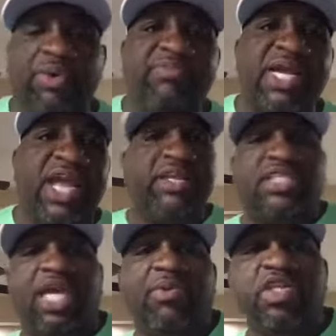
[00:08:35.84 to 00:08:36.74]
my
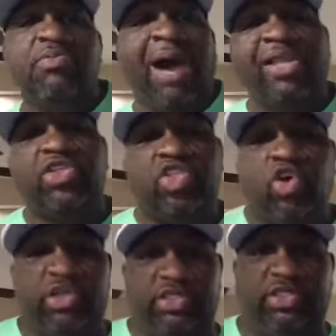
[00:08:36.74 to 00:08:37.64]
guarantee when you bought the
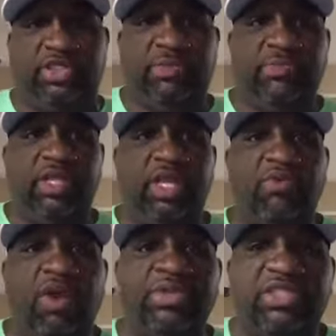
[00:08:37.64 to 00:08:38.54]
Jordans?
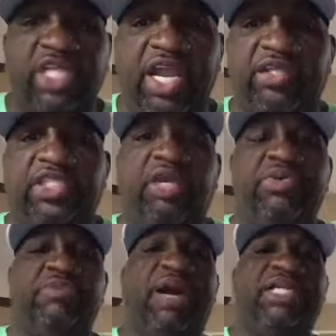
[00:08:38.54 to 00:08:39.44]
What was the guarantee
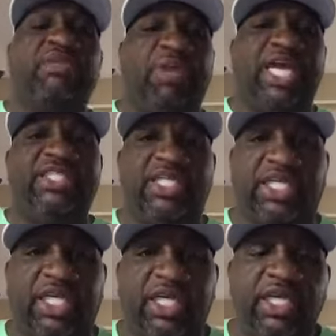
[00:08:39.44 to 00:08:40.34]
when you bought the plane
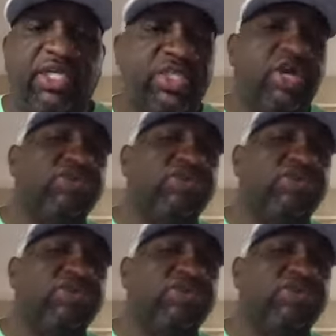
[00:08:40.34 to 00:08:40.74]
ticket to go